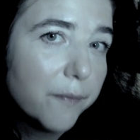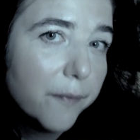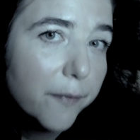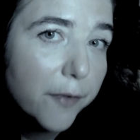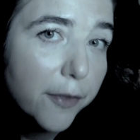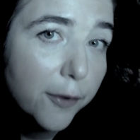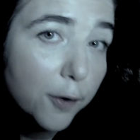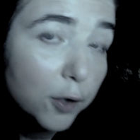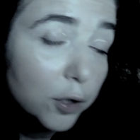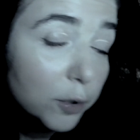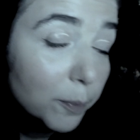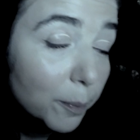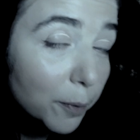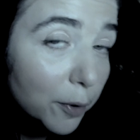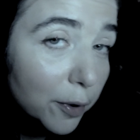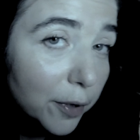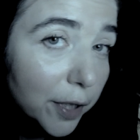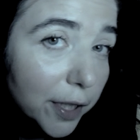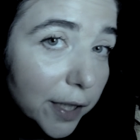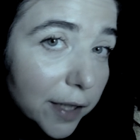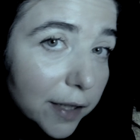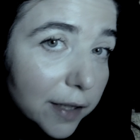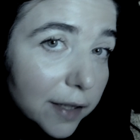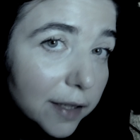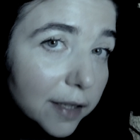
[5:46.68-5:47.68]
Third
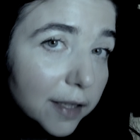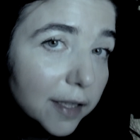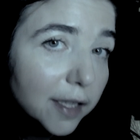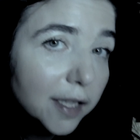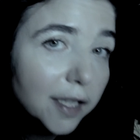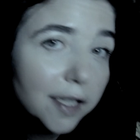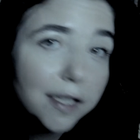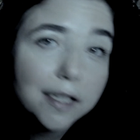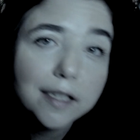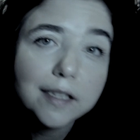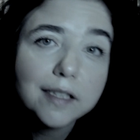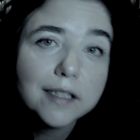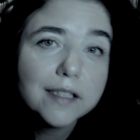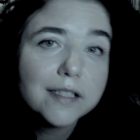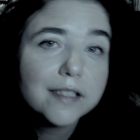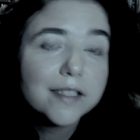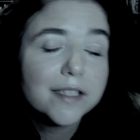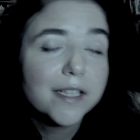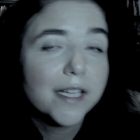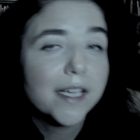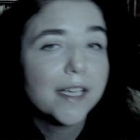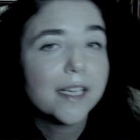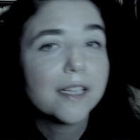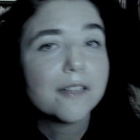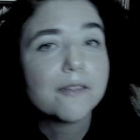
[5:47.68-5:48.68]
point is
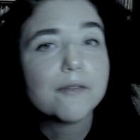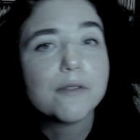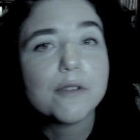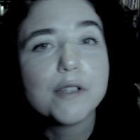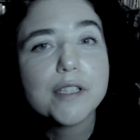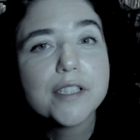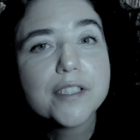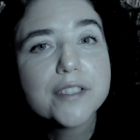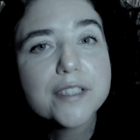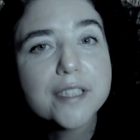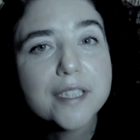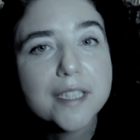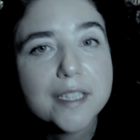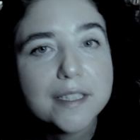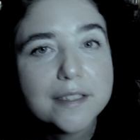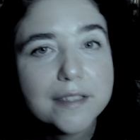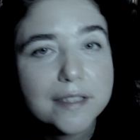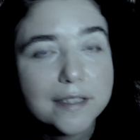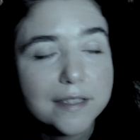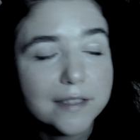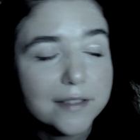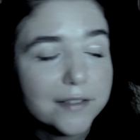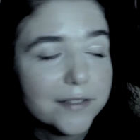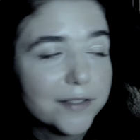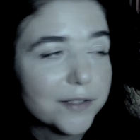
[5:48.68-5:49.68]
take voice
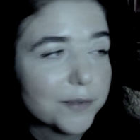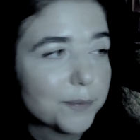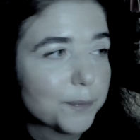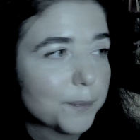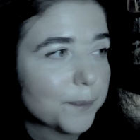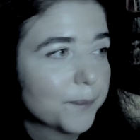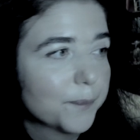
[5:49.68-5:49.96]
lessons.